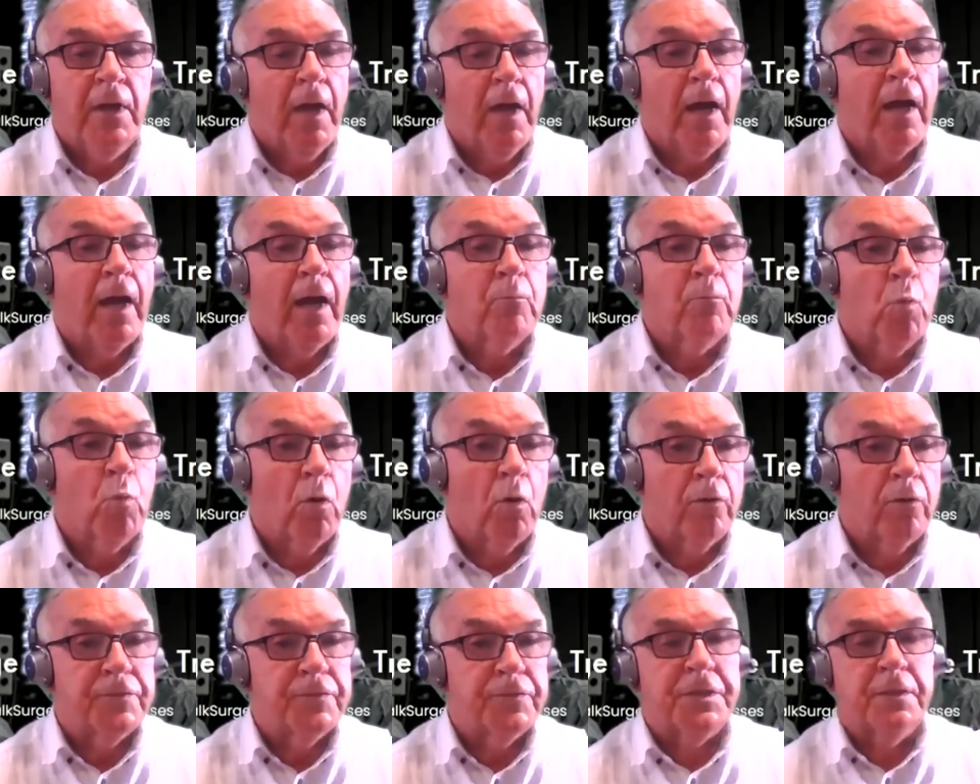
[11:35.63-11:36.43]
and
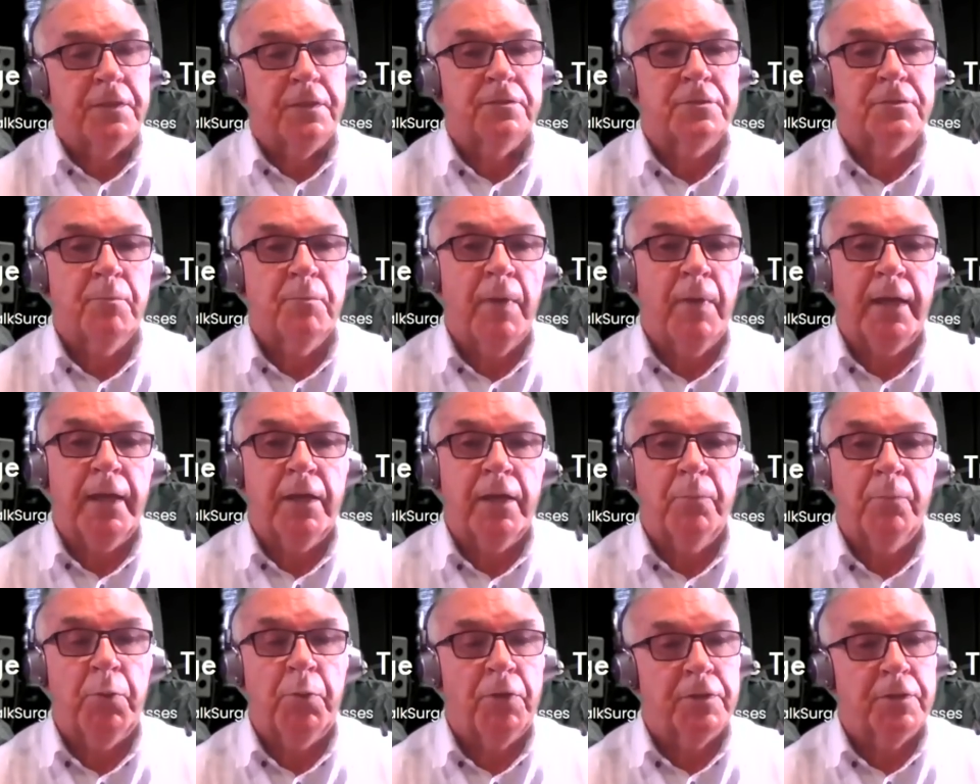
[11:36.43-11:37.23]
wanting to make
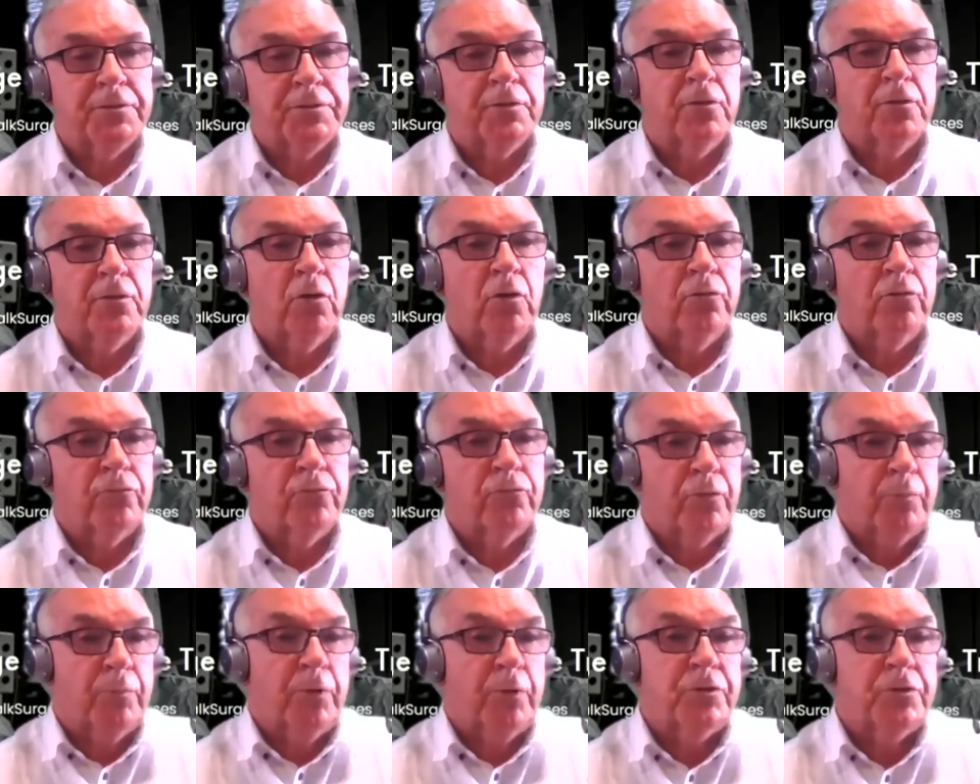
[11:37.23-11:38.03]
a personal
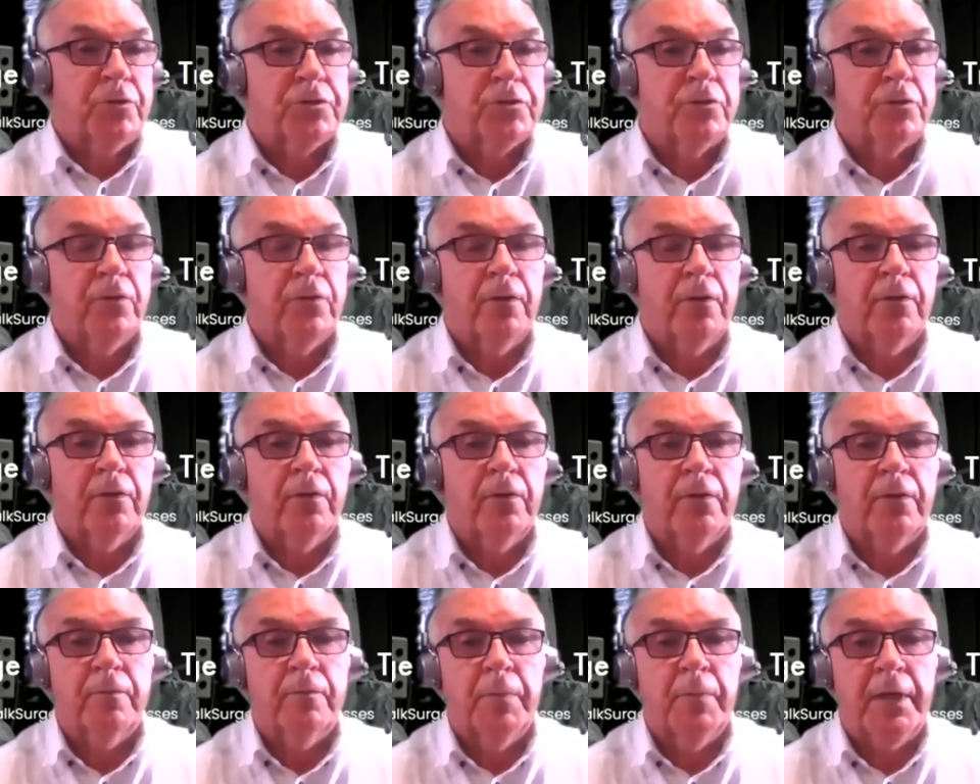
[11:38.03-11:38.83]
contribution
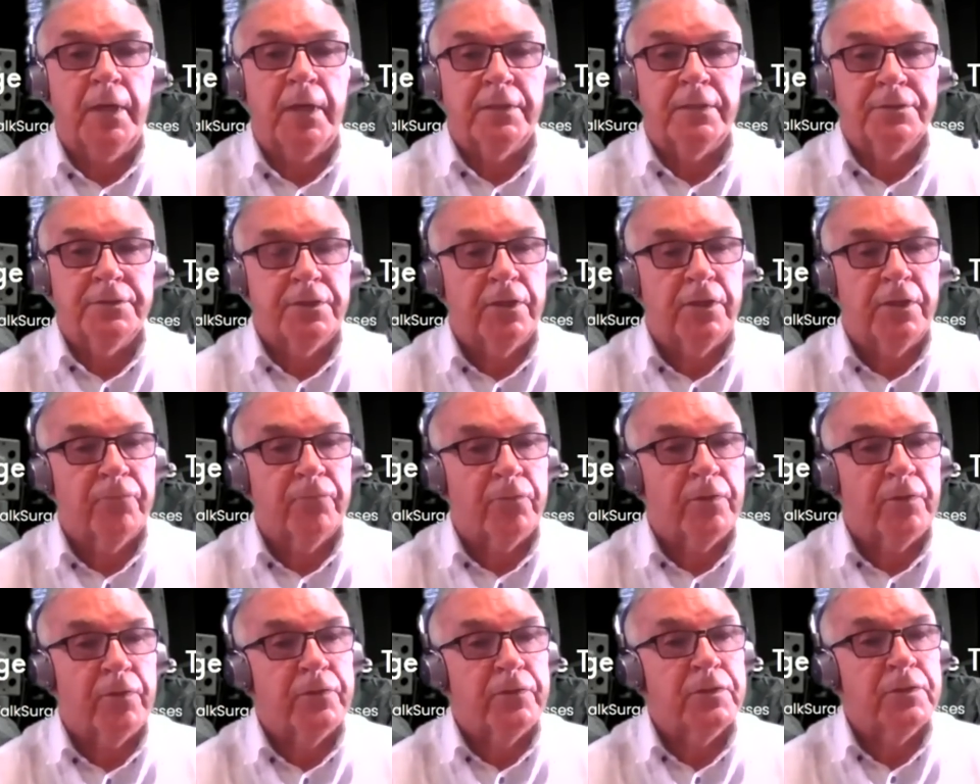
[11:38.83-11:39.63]
that makes a
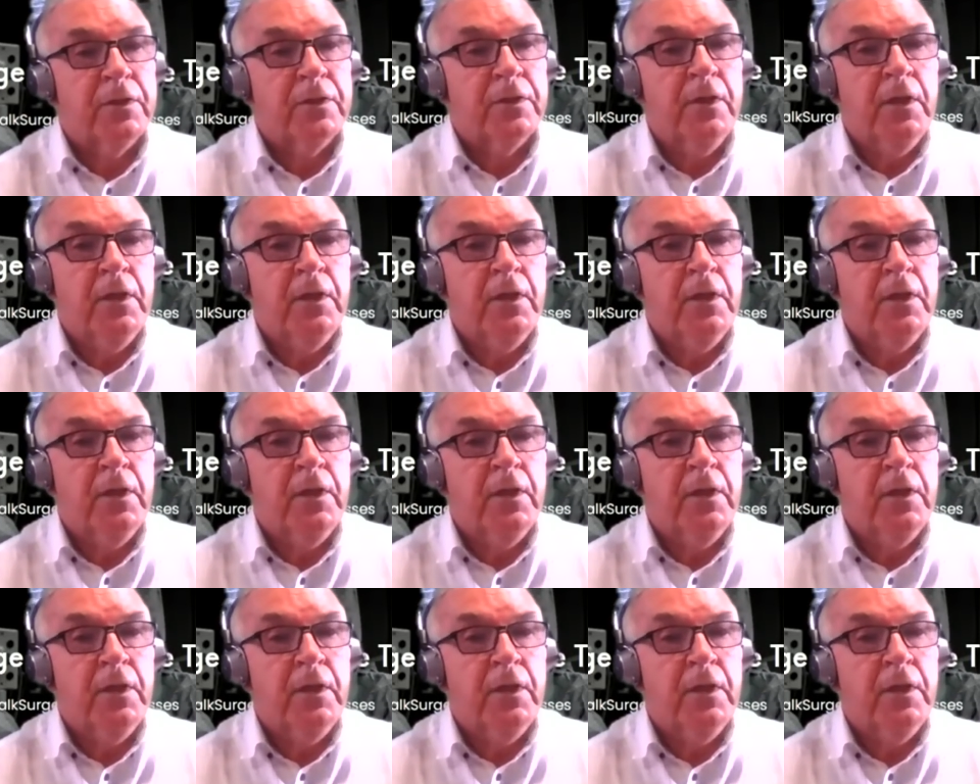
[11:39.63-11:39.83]
difference.